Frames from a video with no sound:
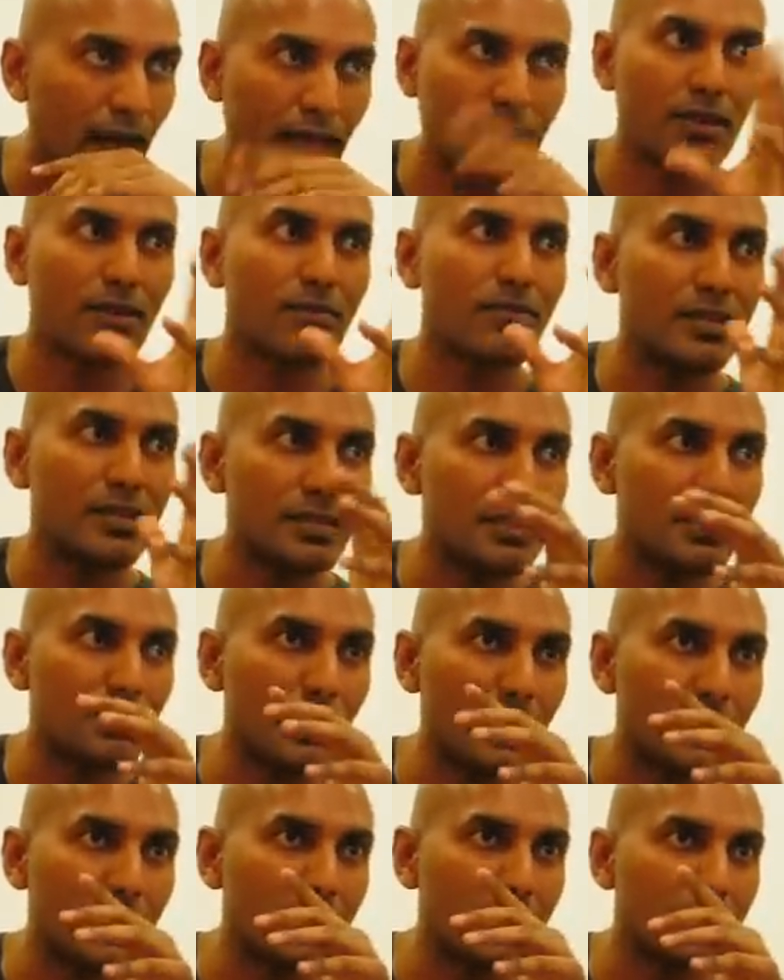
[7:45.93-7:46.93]
Lack of
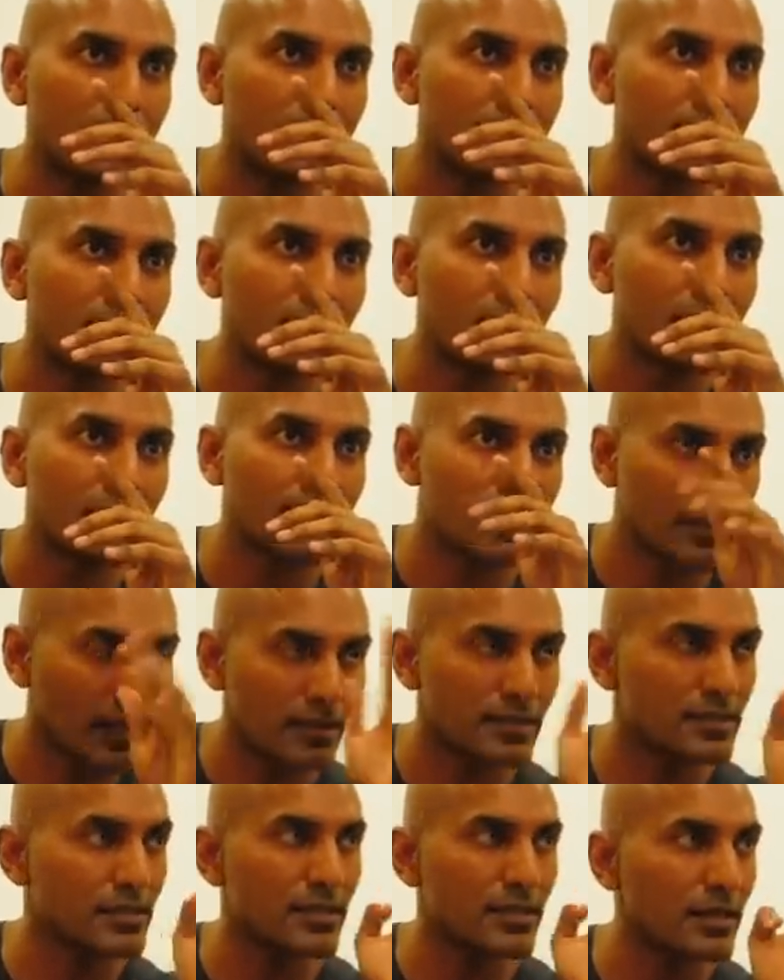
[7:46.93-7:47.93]
discipline.
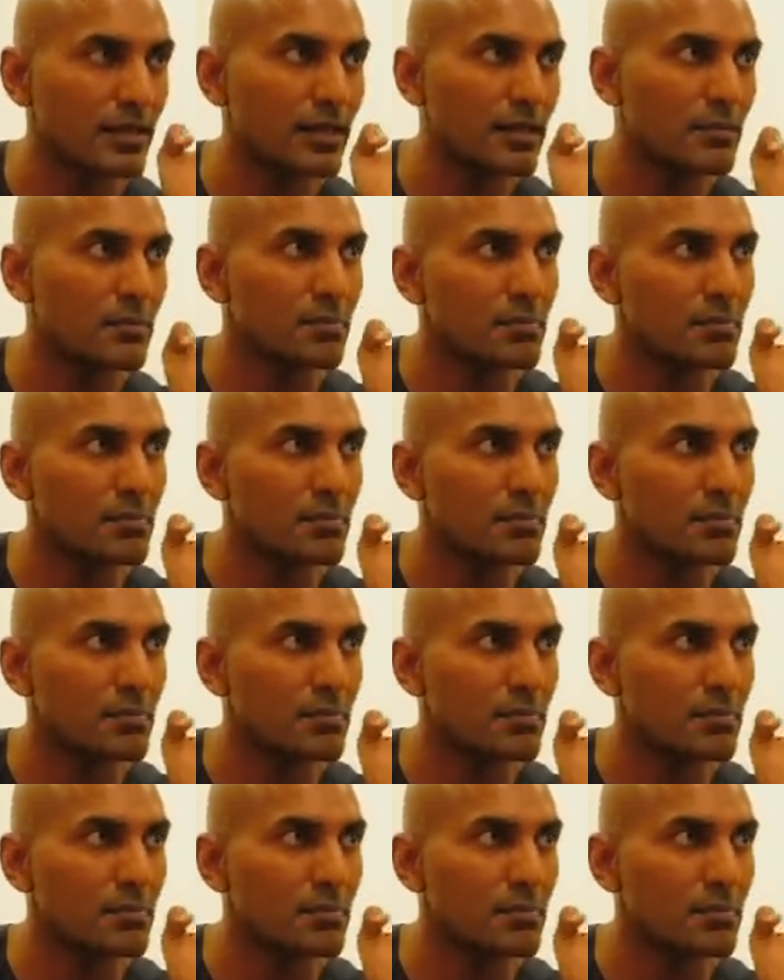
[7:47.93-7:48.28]
That's the